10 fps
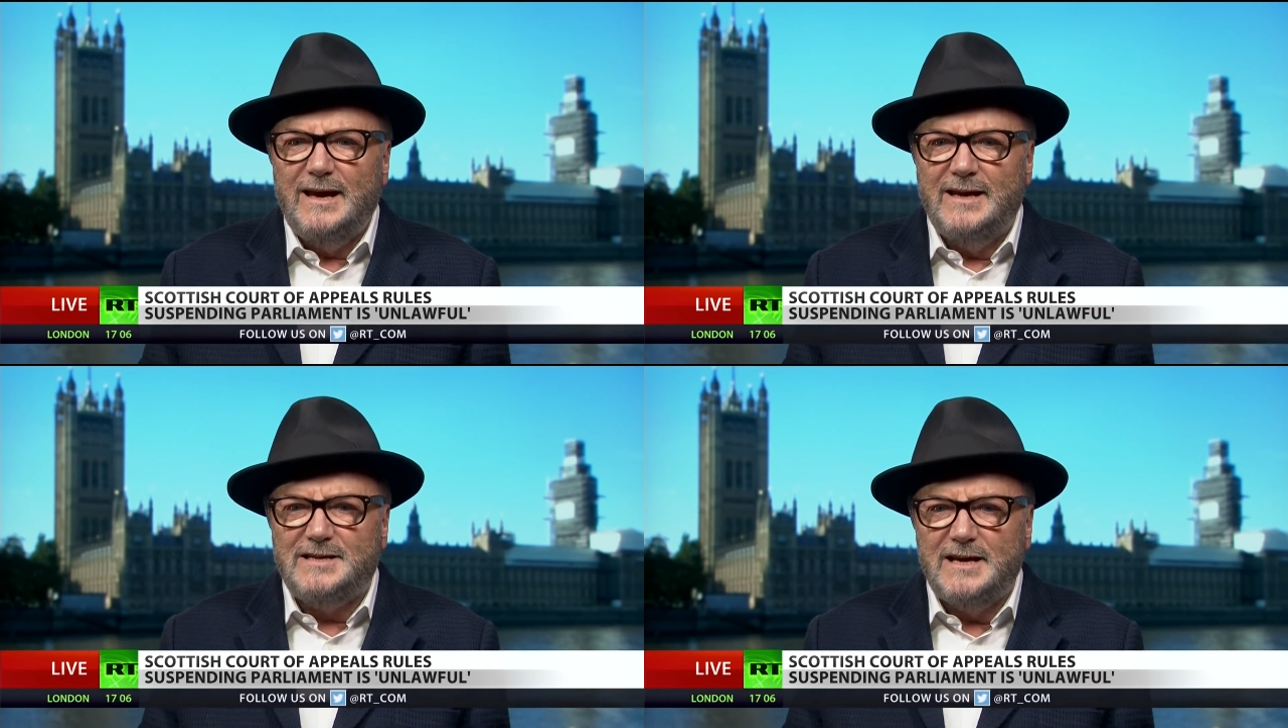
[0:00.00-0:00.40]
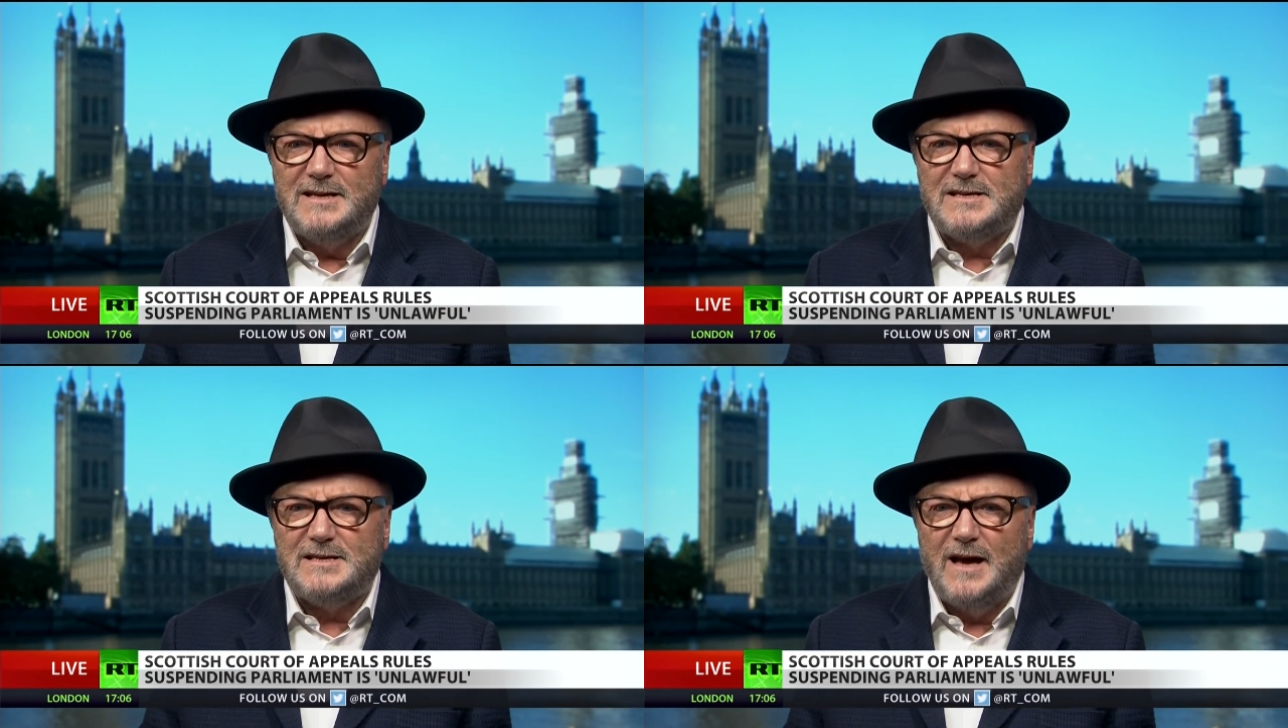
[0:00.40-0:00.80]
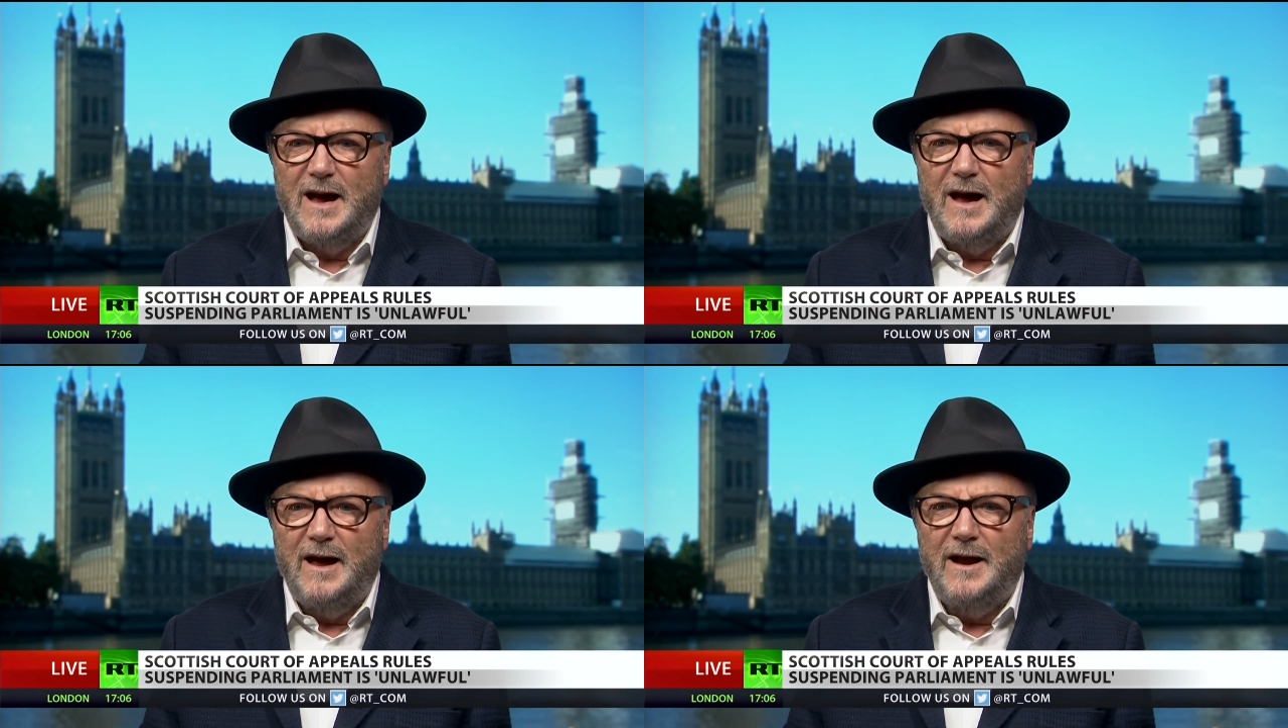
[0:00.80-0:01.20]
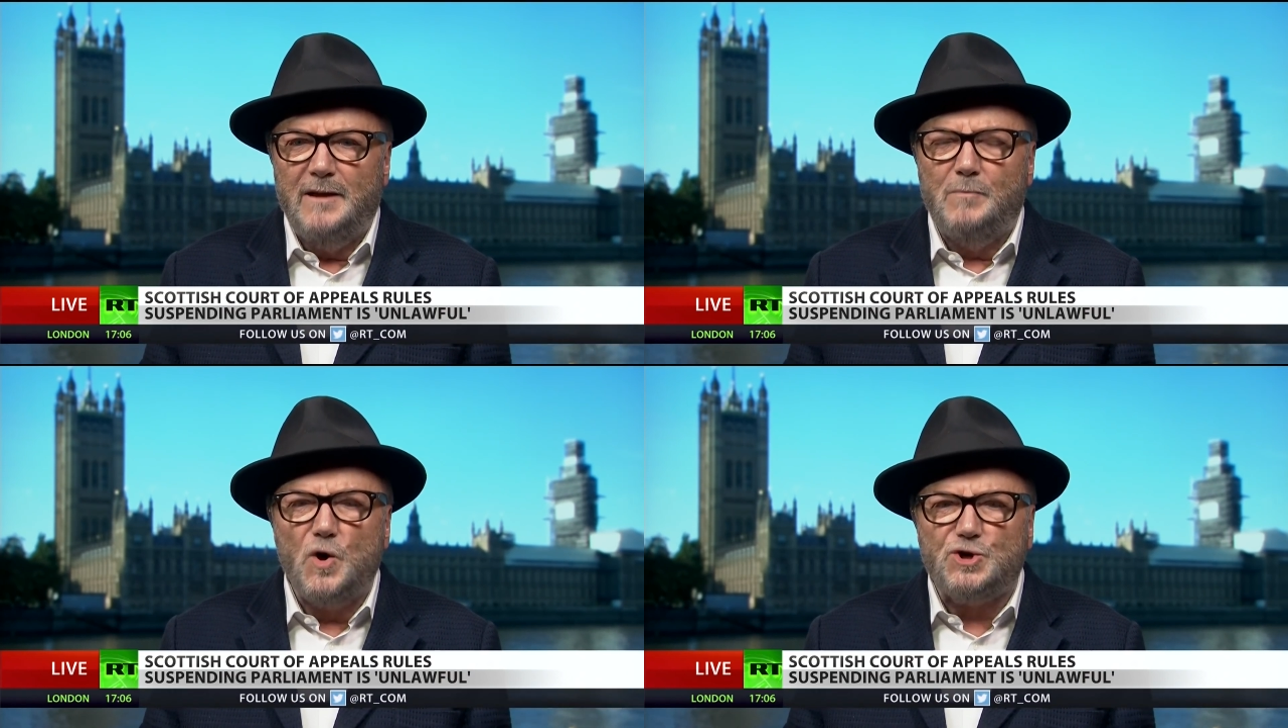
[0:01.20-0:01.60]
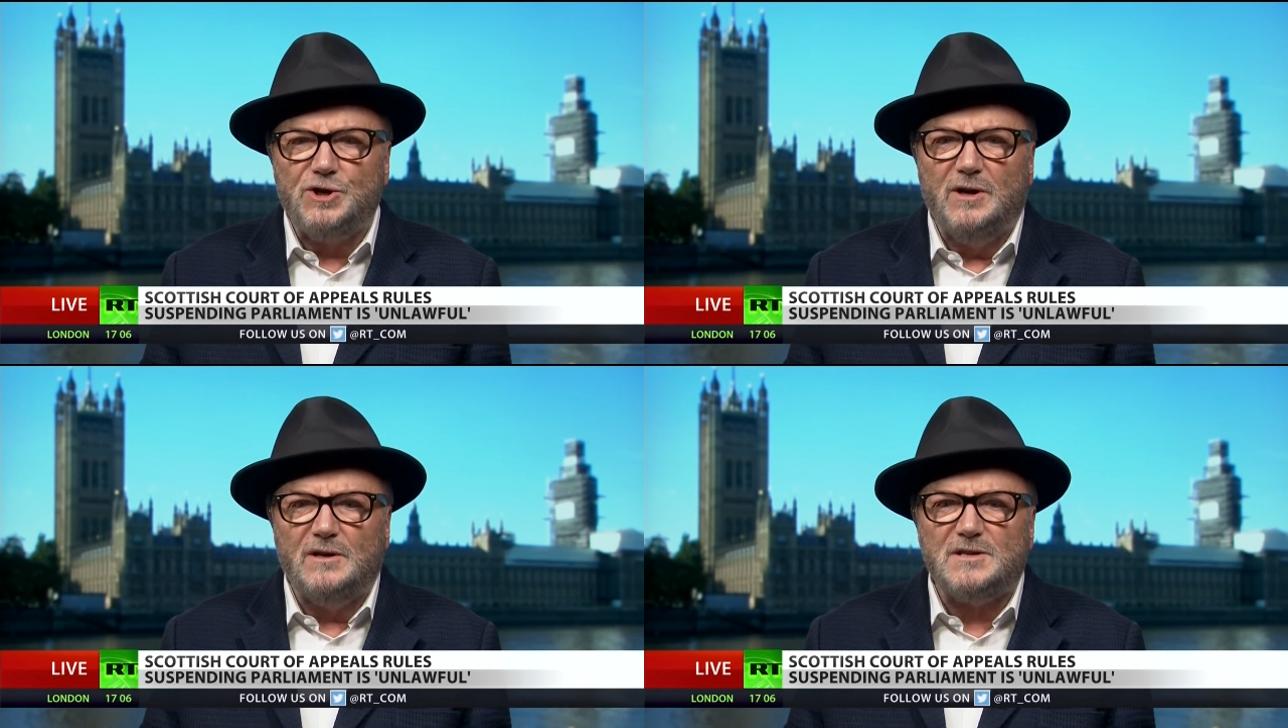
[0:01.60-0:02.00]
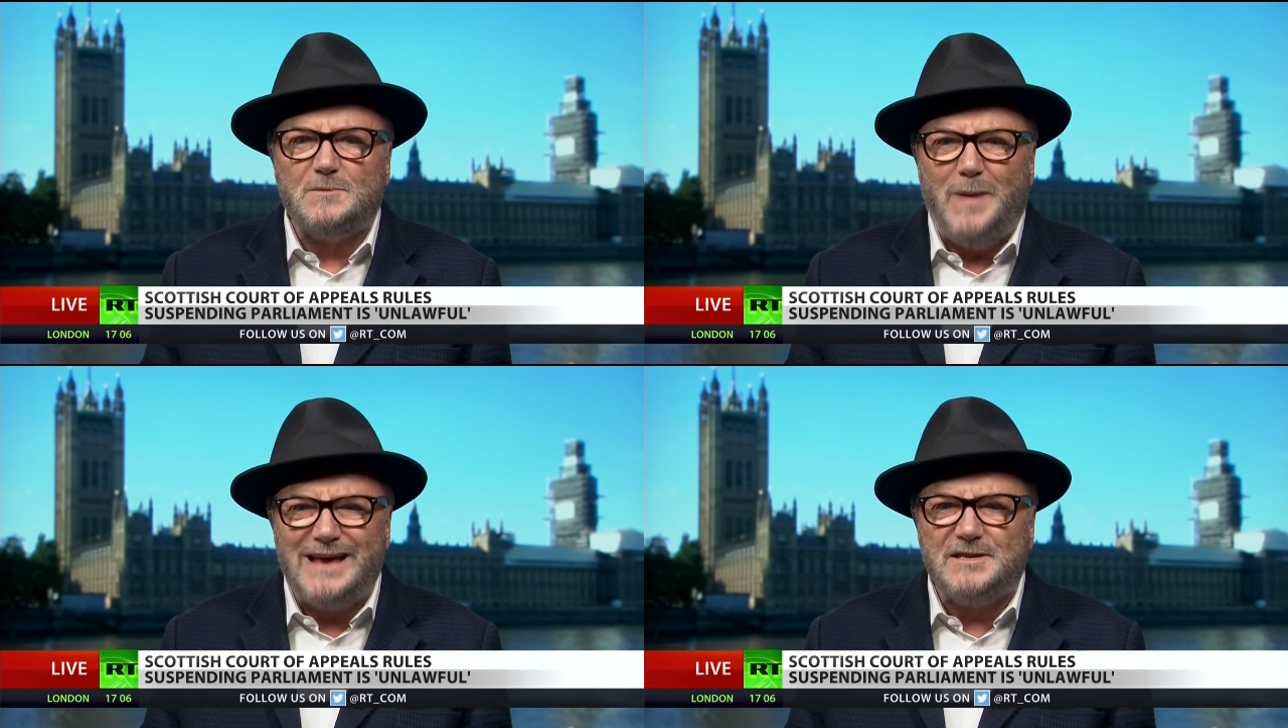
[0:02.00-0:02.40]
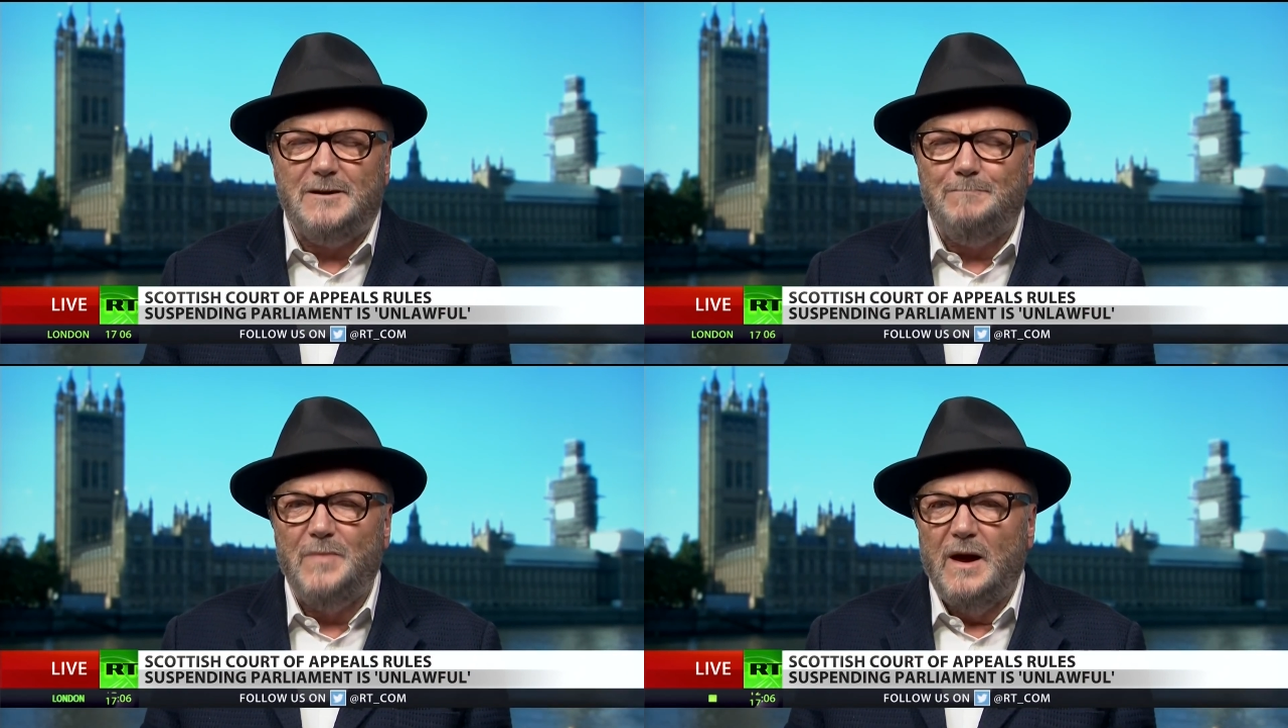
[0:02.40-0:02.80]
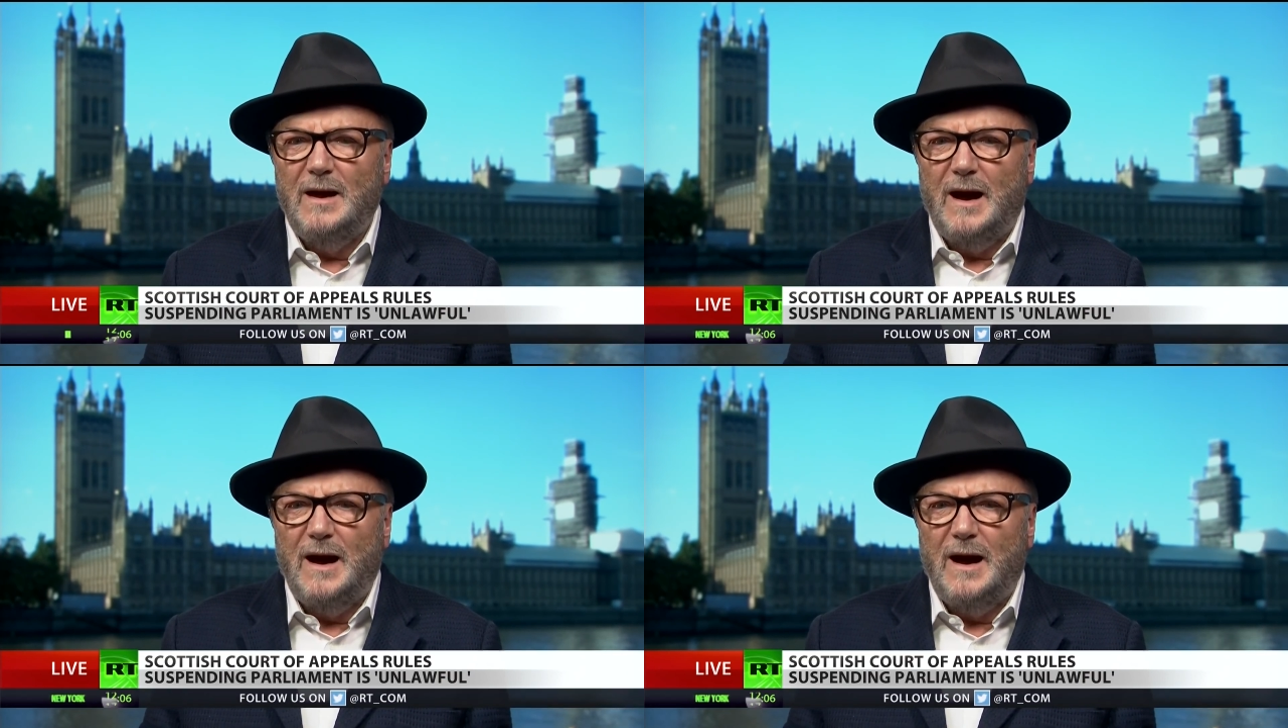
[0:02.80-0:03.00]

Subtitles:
It is an emotional spasm,